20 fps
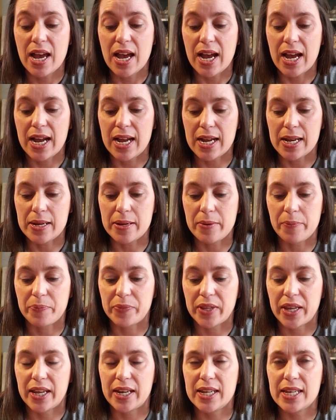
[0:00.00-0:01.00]

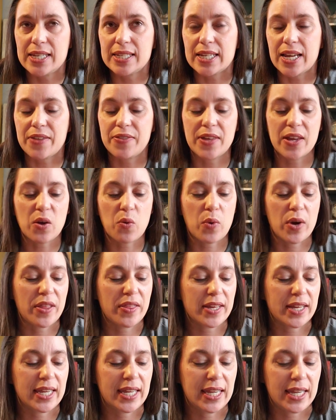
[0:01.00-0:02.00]
It is, I think, one of
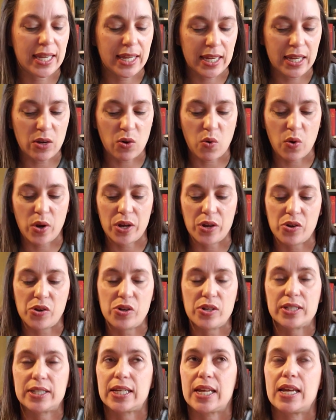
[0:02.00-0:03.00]
the key
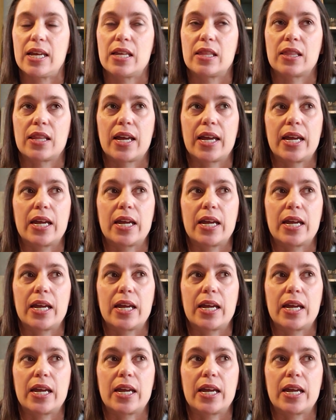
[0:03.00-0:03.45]
oils in